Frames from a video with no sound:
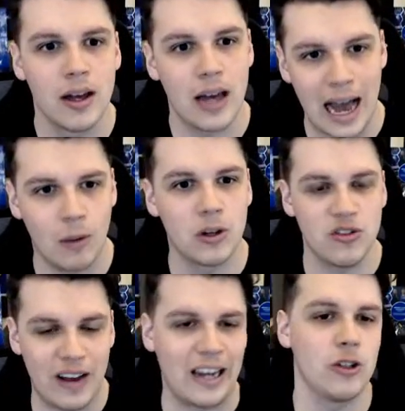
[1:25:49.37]
How much
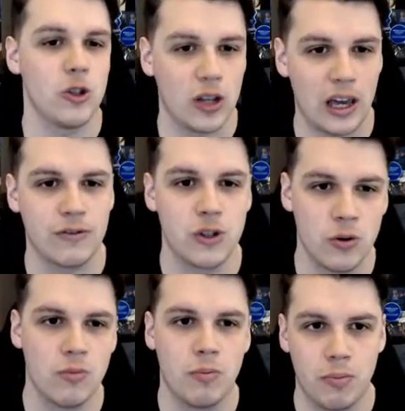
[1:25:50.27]
value do you give
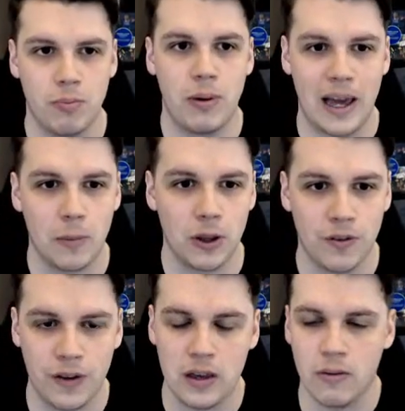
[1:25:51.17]
to playing with your
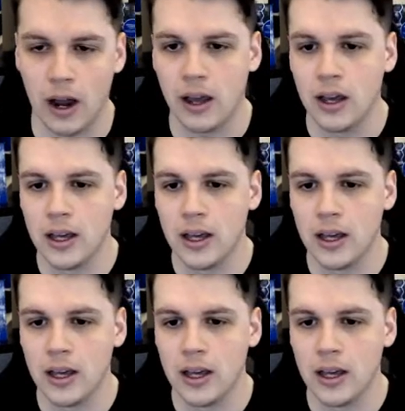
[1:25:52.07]
feet, right?